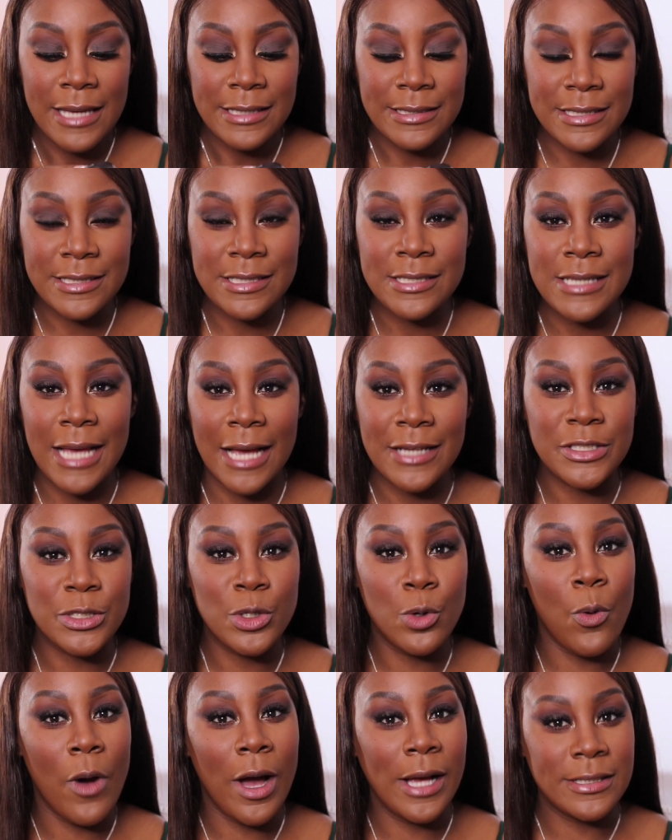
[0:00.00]
This is
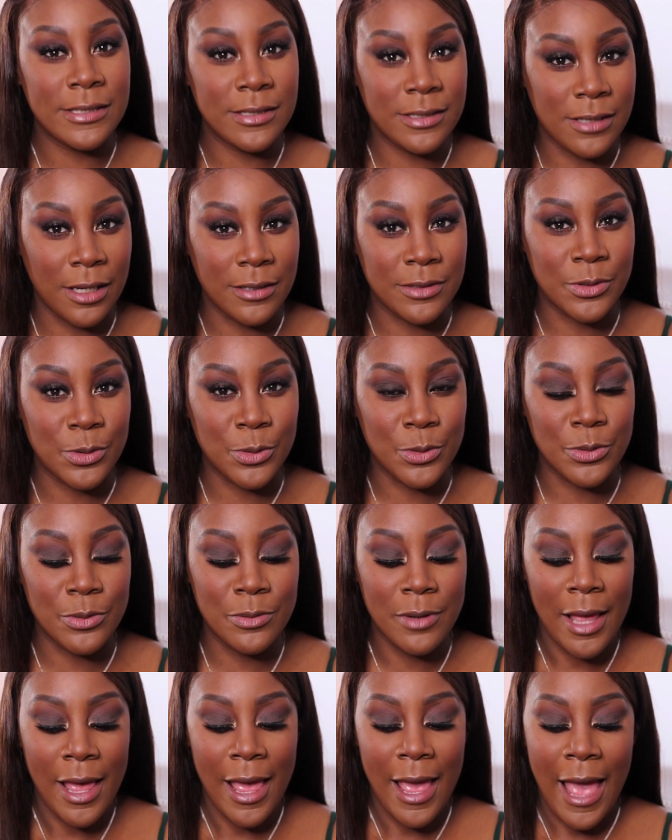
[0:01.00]
actually quite
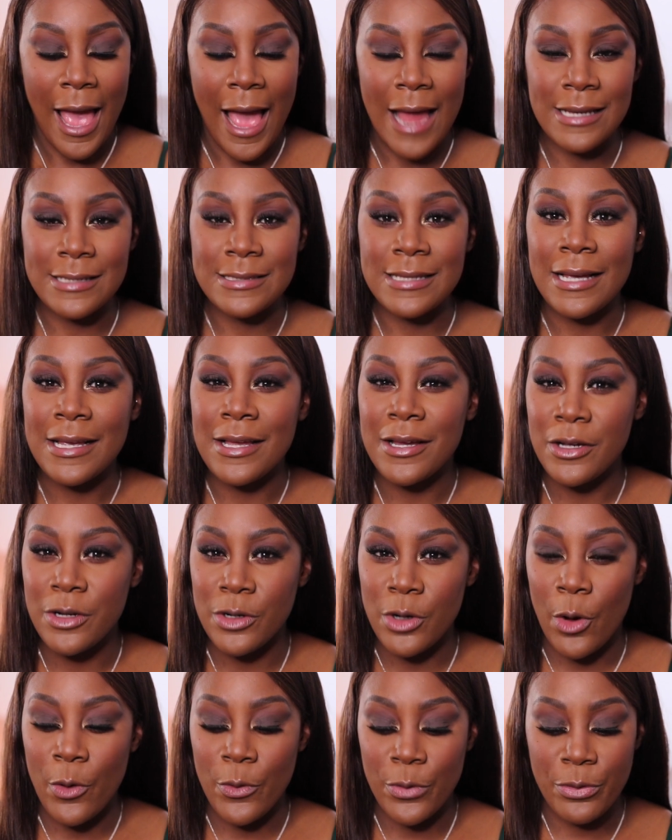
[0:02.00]
subtle and it's like a
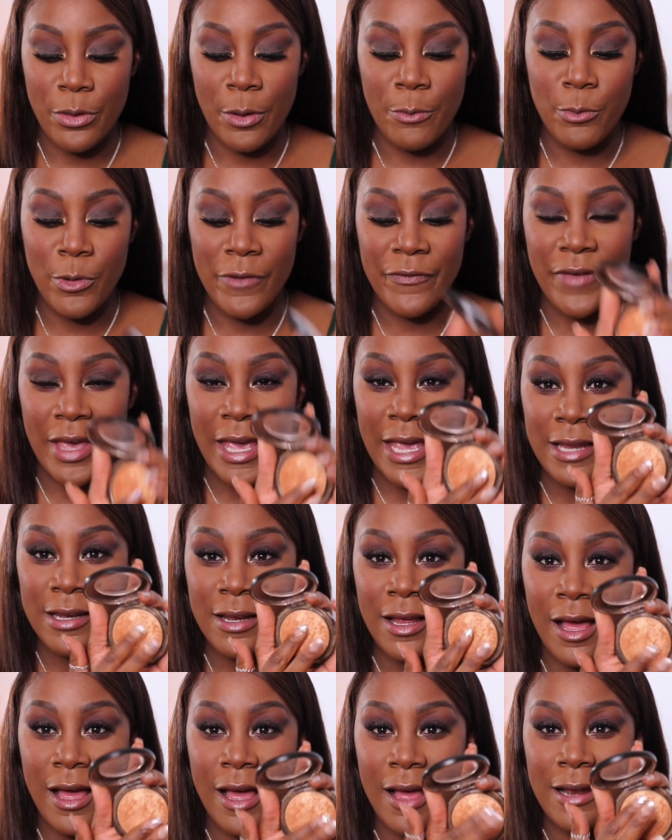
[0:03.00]
glow from
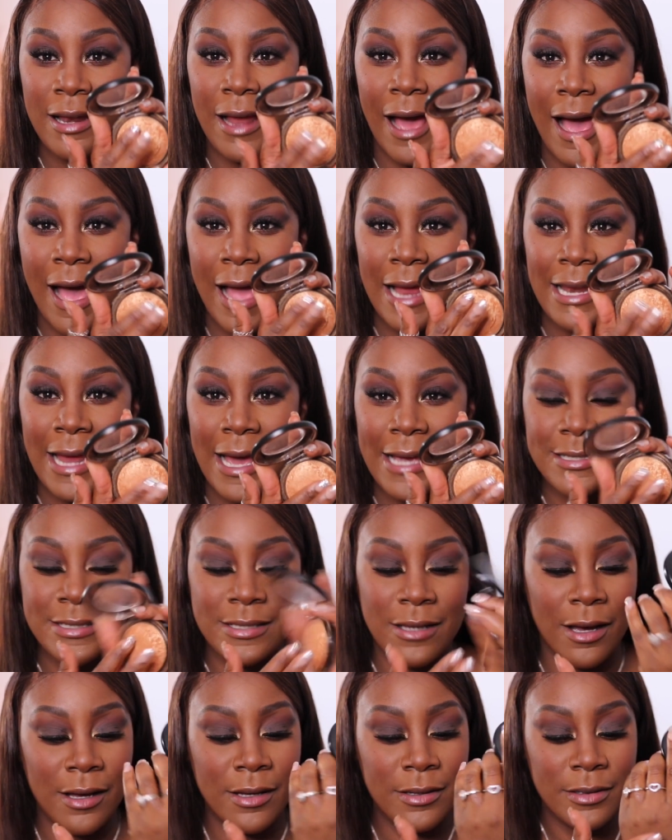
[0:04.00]
within
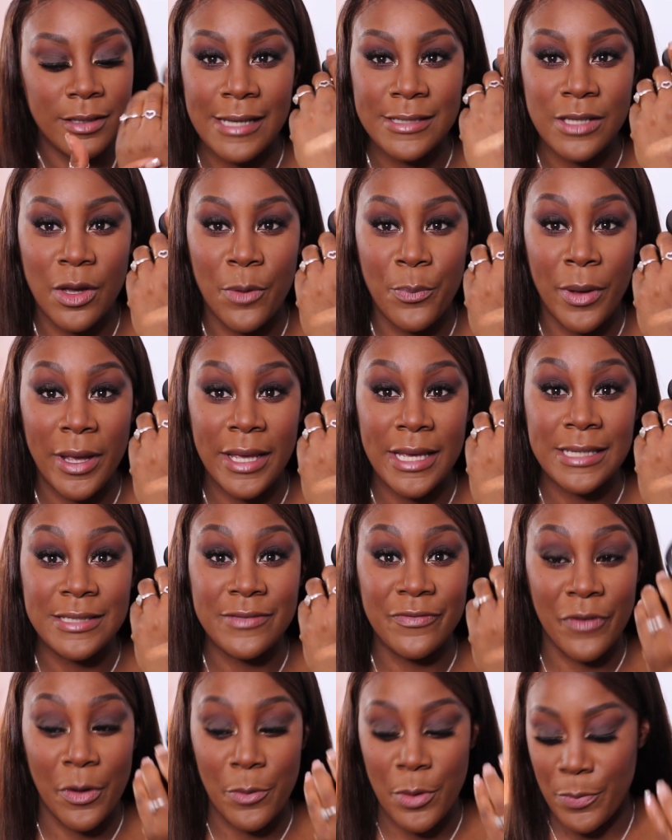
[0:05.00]
highlighter, but
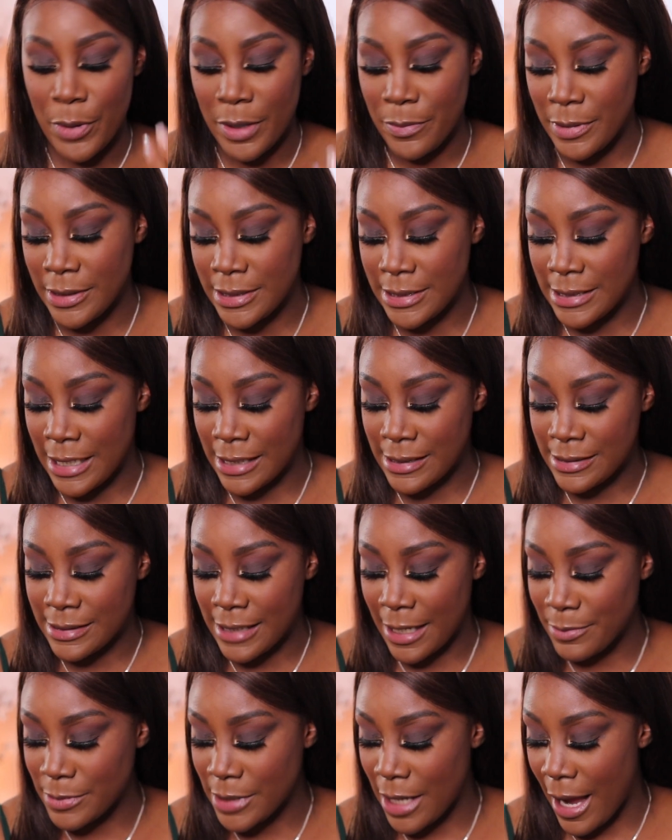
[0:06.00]
is very pigmented at the
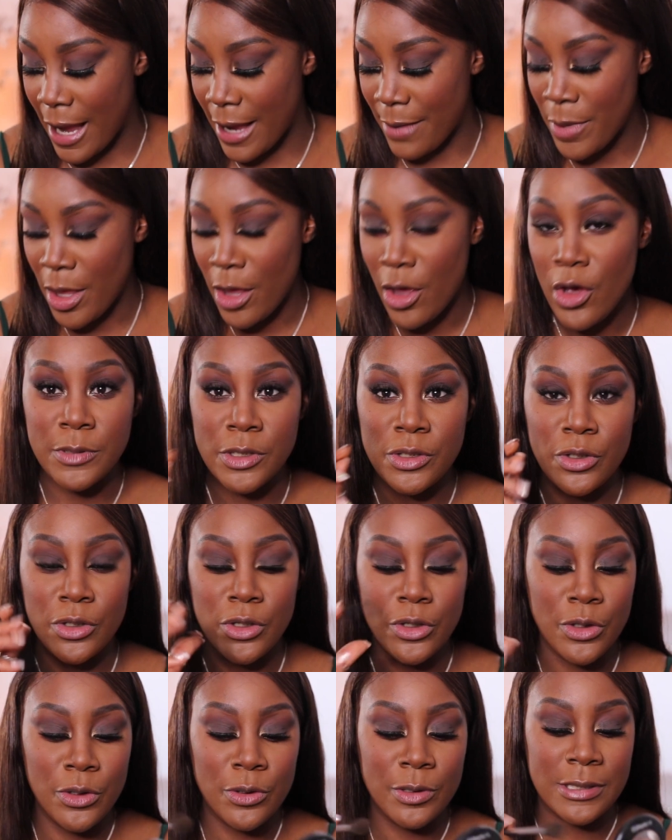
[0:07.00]
same time. I'm just
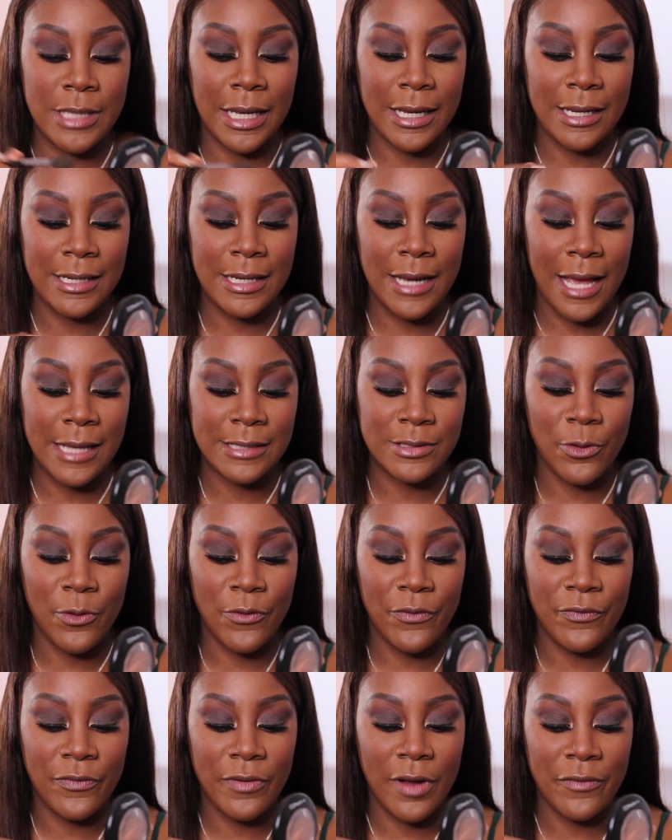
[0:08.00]
going to use like a nice
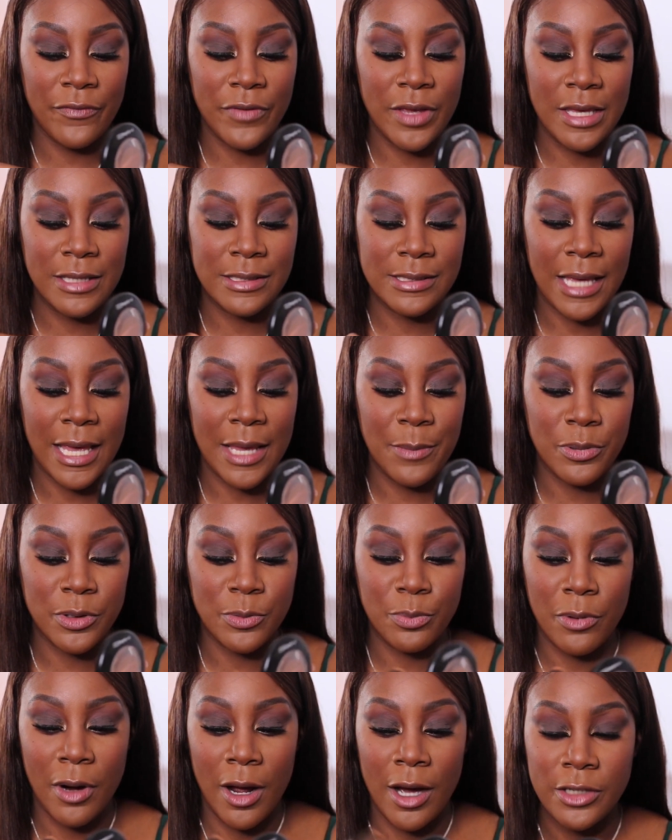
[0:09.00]
little fluffy
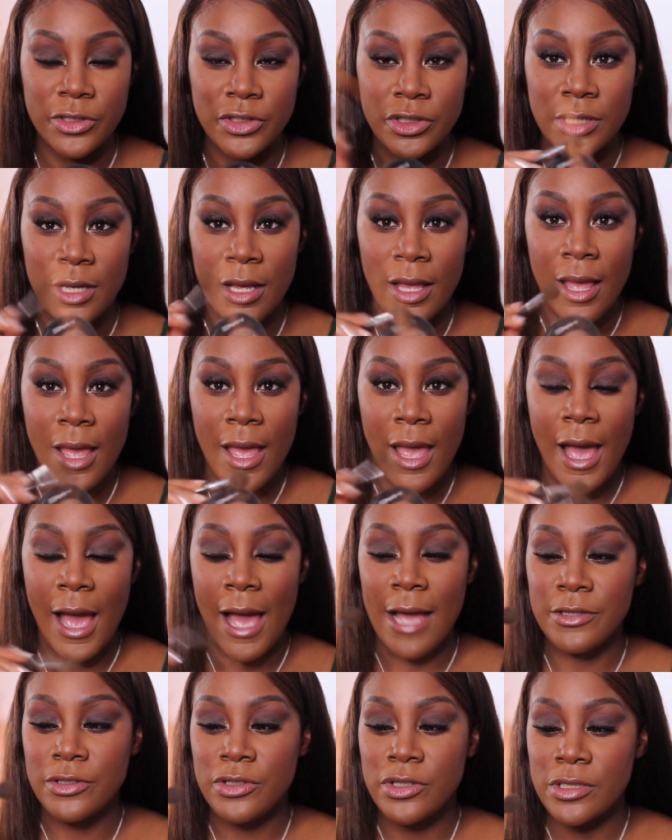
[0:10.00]
tapered brush
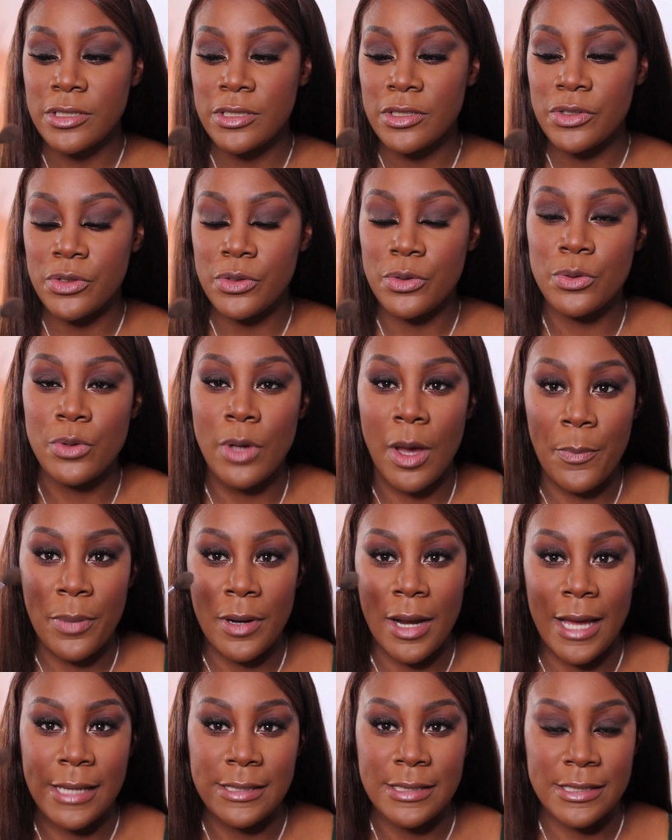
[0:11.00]
and just to
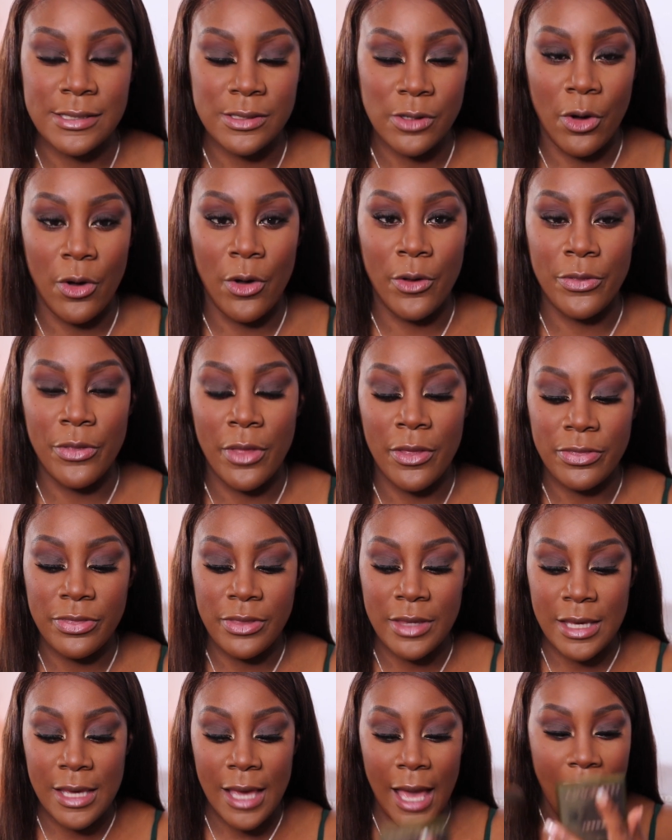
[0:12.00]
apply this on
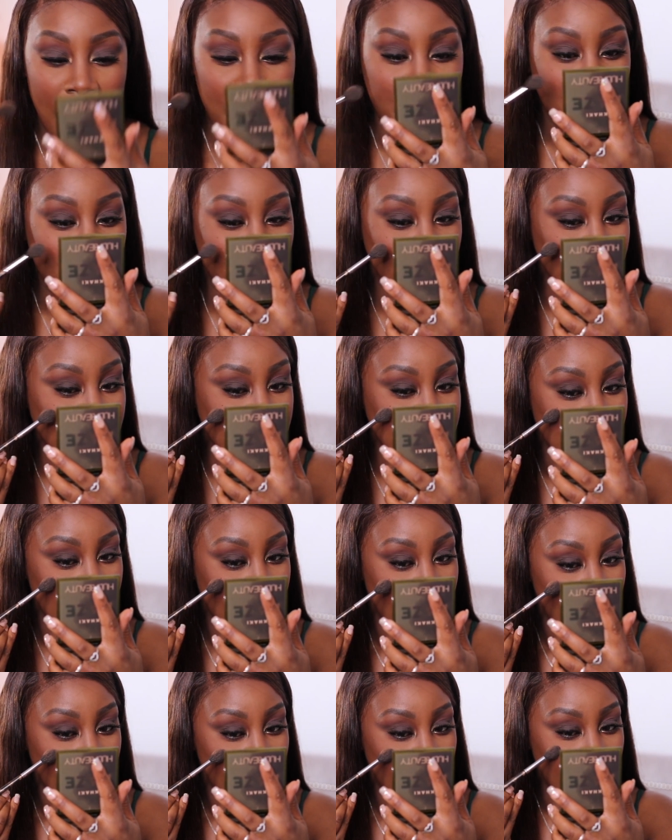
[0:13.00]
the apples
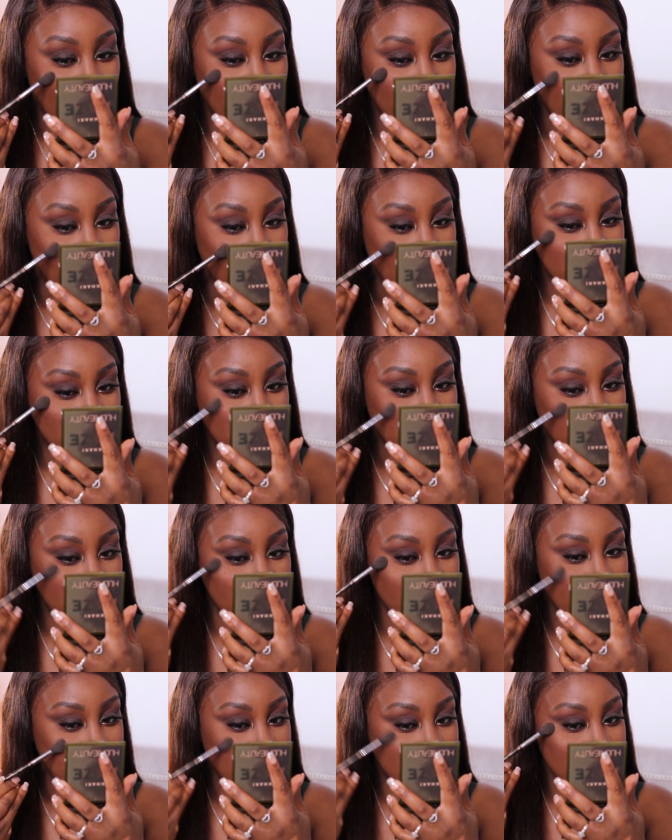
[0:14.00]
of my
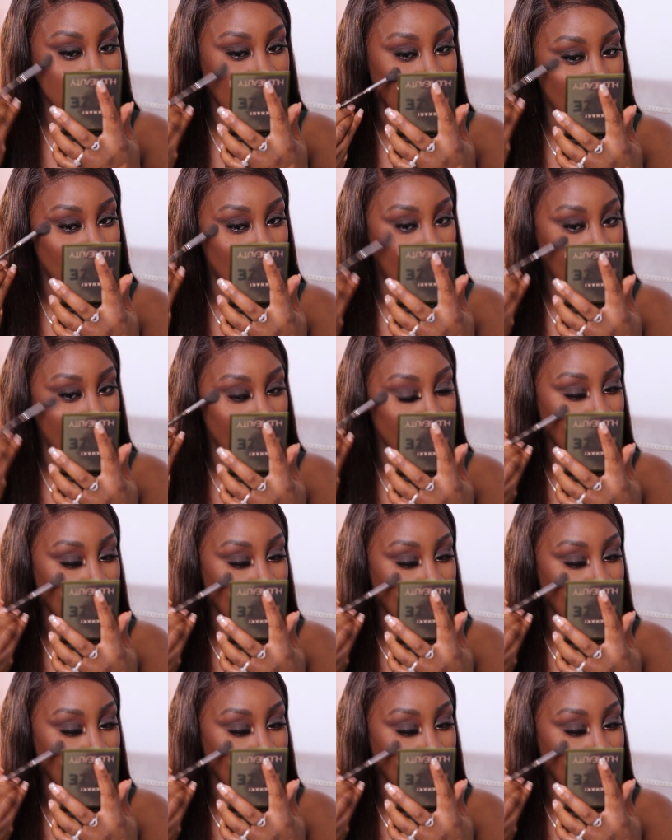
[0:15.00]
cheeks and my high